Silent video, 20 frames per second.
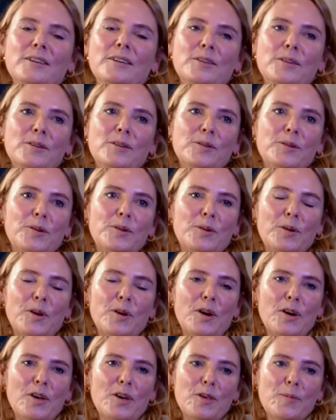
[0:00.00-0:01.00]
Oh,
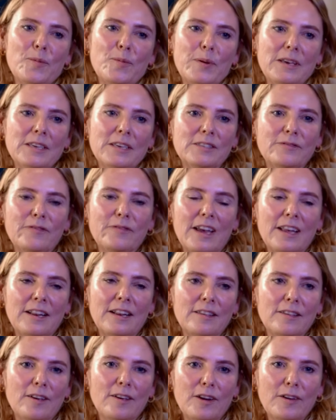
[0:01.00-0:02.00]
the biggest
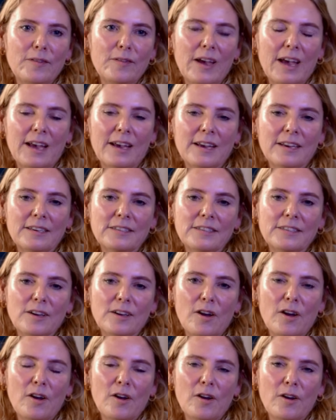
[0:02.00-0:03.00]
failure that I've had.
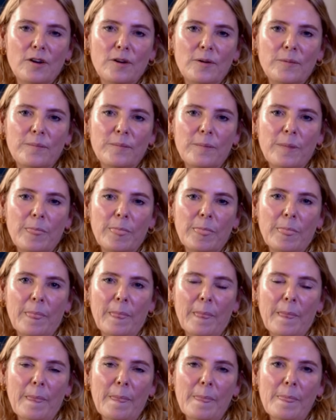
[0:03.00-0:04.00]

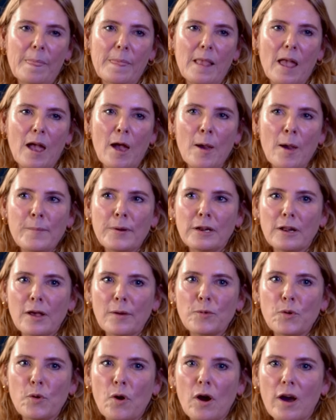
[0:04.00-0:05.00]
I mean,
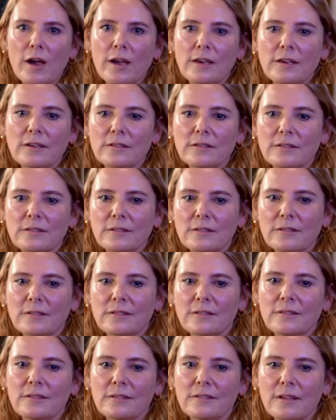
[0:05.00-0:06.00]
I'm quite
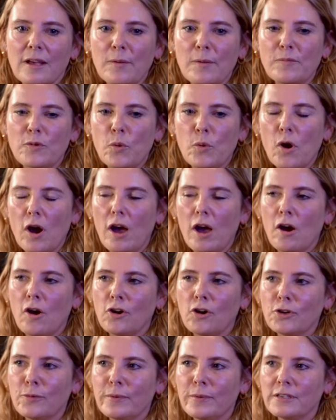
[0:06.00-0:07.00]

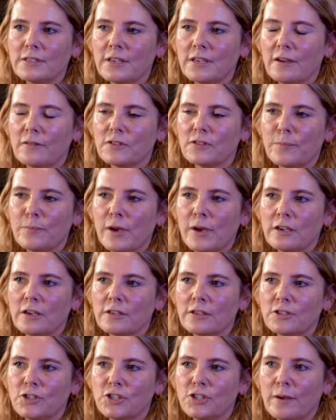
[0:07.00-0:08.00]
hard on myself as a
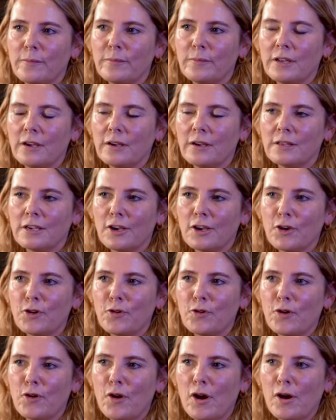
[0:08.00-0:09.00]
person generally. I think I
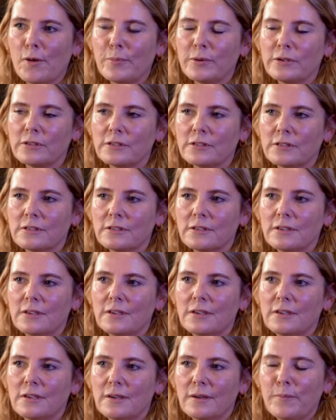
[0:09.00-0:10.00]
grew up as
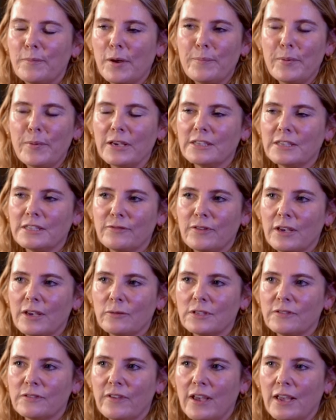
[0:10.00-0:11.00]
my biggest fear
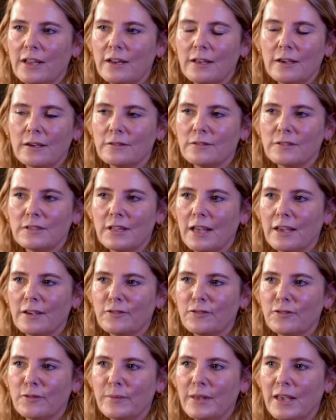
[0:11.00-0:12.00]
was failure, like
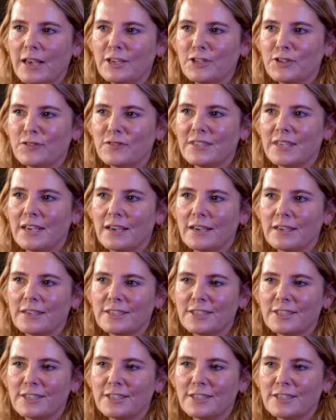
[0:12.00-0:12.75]
from the age of 6.